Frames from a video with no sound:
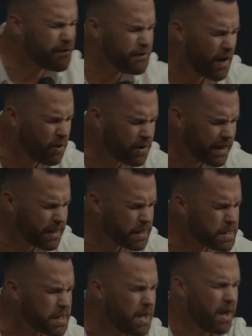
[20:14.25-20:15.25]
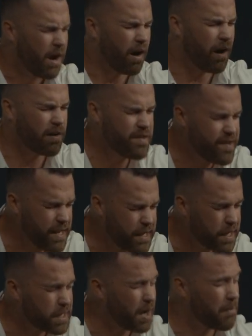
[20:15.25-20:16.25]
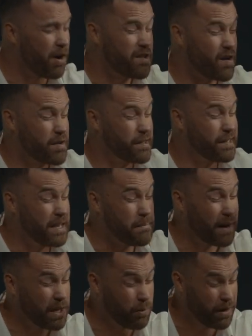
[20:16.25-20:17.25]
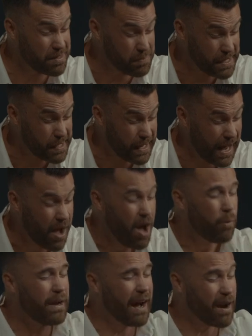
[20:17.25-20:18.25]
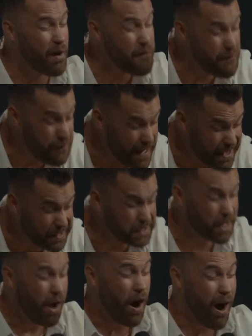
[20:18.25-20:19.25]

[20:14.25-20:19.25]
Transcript: focus on Jesus. Come on, church, is anybody with me today? We gotta fix